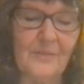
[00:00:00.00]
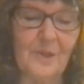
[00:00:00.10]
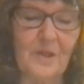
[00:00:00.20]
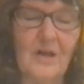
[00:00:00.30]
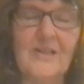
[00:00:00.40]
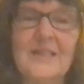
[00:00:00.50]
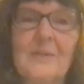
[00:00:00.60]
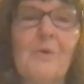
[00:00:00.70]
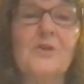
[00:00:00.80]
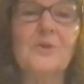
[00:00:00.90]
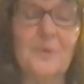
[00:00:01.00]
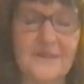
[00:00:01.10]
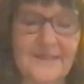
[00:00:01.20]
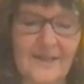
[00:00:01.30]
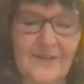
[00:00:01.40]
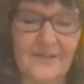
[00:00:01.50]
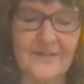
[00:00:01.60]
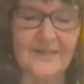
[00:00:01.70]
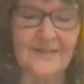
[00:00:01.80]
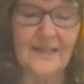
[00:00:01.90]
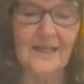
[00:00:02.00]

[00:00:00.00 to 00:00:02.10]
belongs to multiple sectors,